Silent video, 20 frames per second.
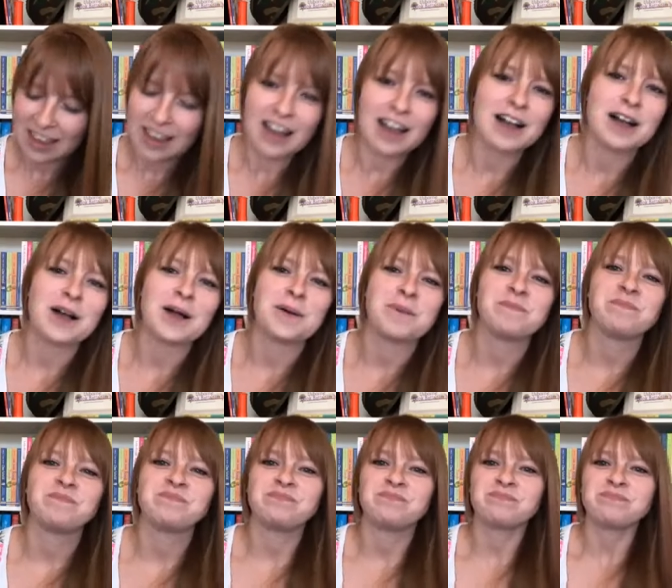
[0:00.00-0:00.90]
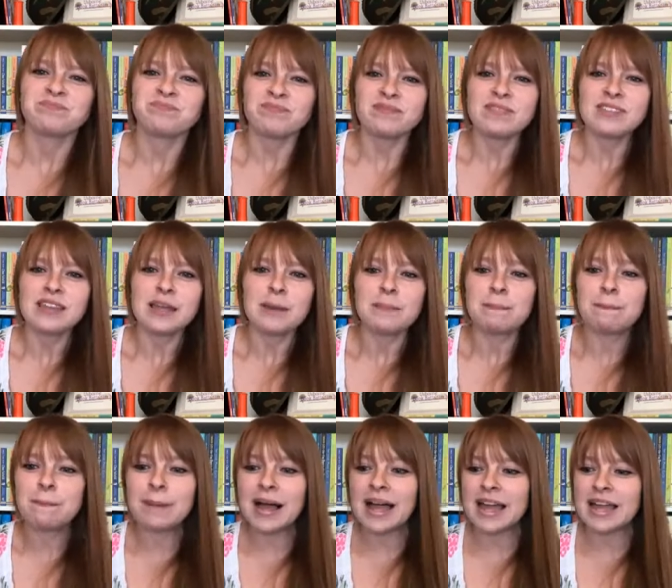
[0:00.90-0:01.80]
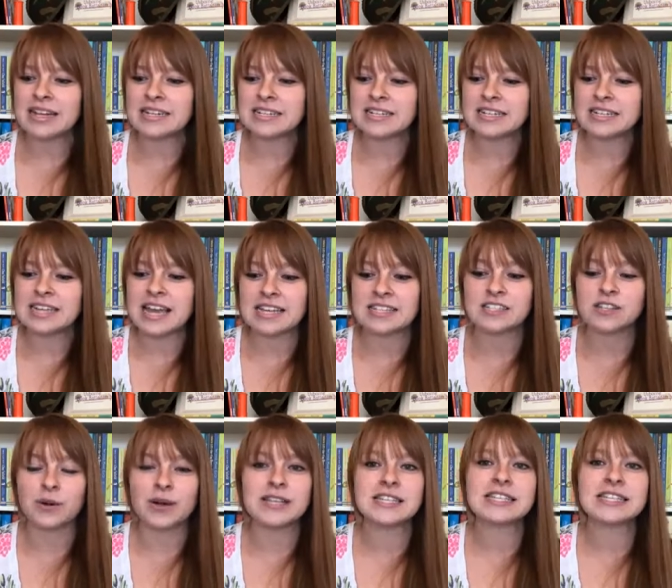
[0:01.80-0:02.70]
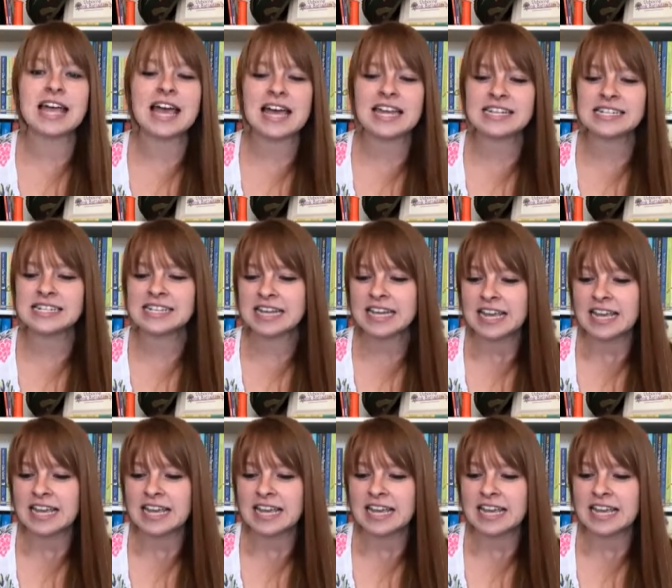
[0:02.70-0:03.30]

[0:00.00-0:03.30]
Um, but yes, so I send